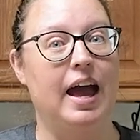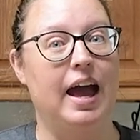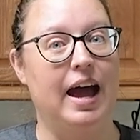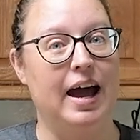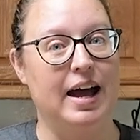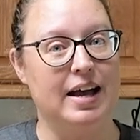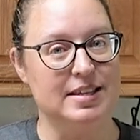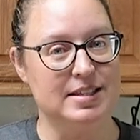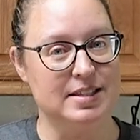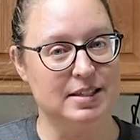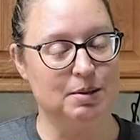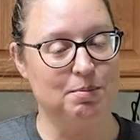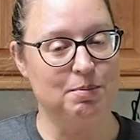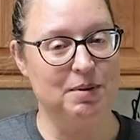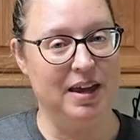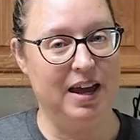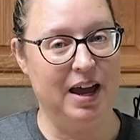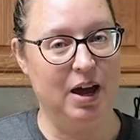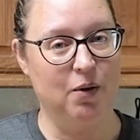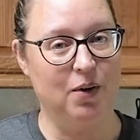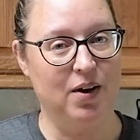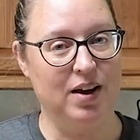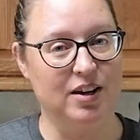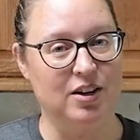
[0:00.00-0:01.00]
Ask me
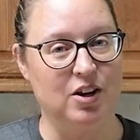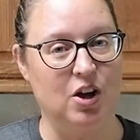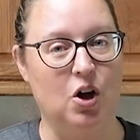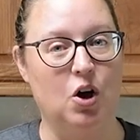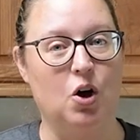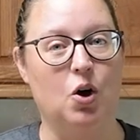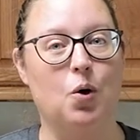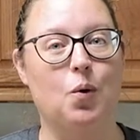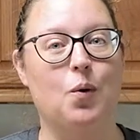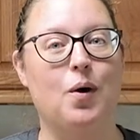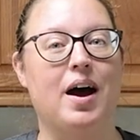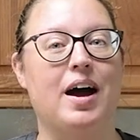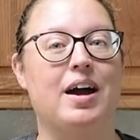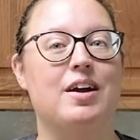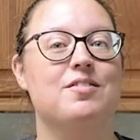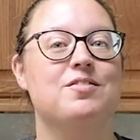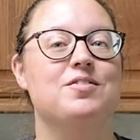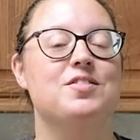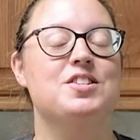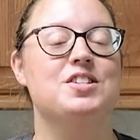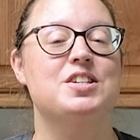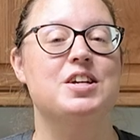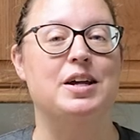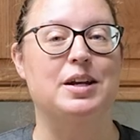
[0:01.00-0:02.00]
how I know,
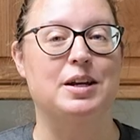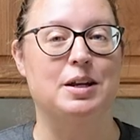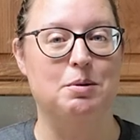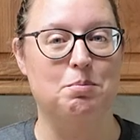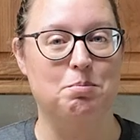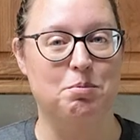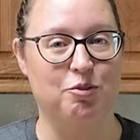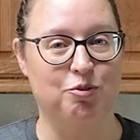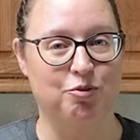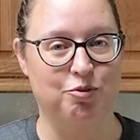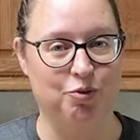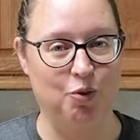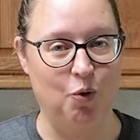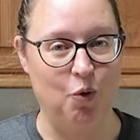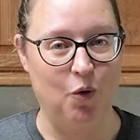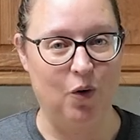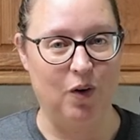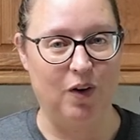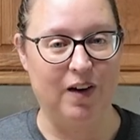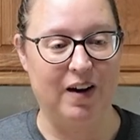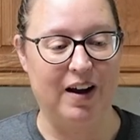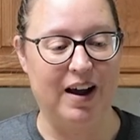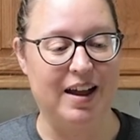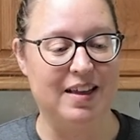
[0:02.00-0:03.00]
I've done it
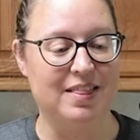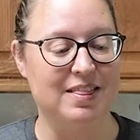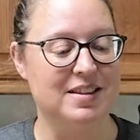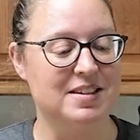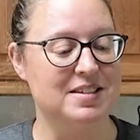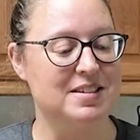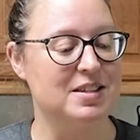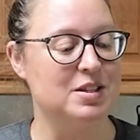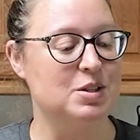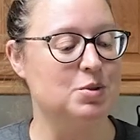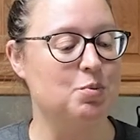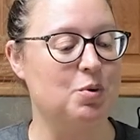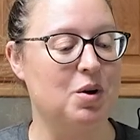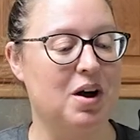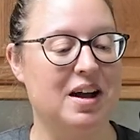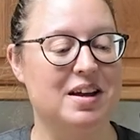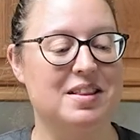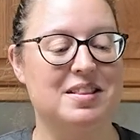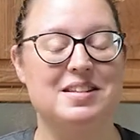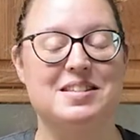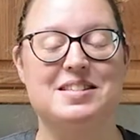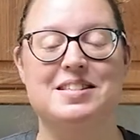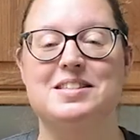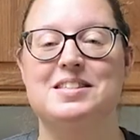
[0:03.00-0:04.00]
before, and this is
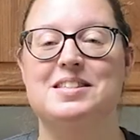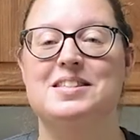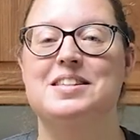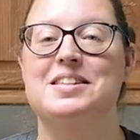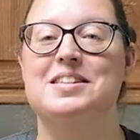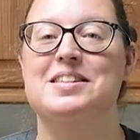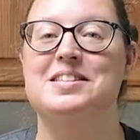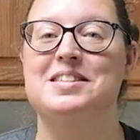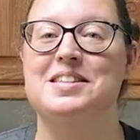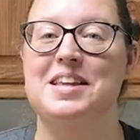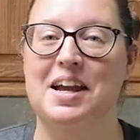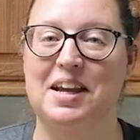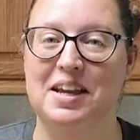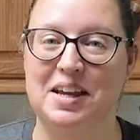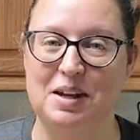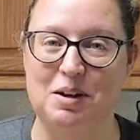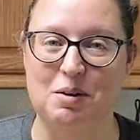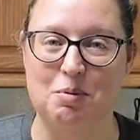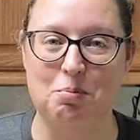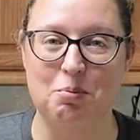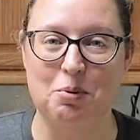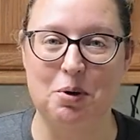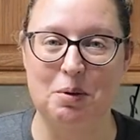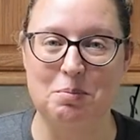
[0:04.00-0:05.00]
why this is the
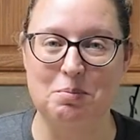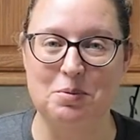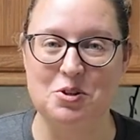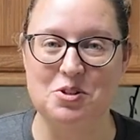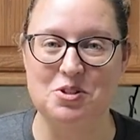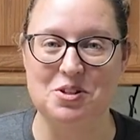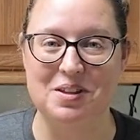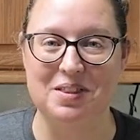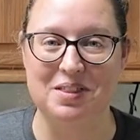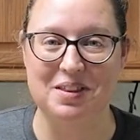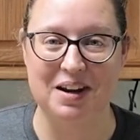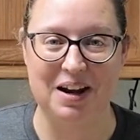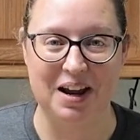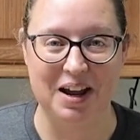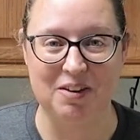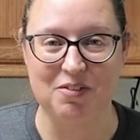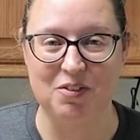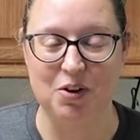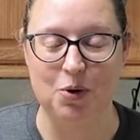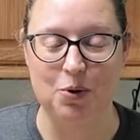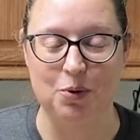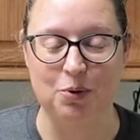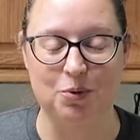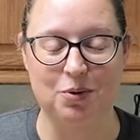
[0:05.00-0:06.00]
second bread machine that I
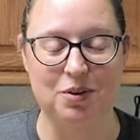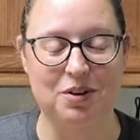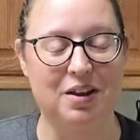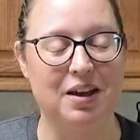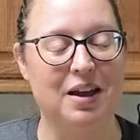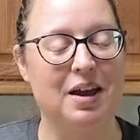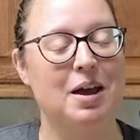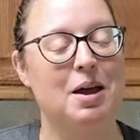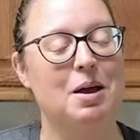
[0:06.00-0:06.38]
have owned